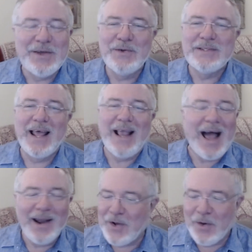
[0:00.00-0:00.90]
So it's like,
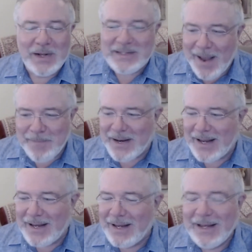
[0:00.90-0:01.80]
I don't know what's
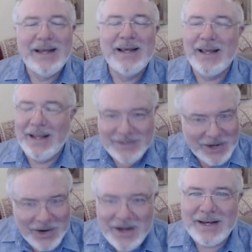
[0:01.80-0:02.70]
happening is
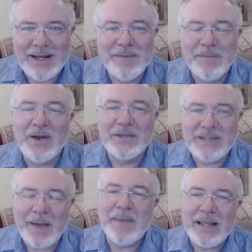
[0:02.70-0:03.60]
good because
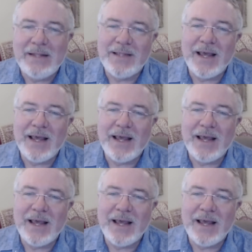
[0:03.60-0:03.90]
that means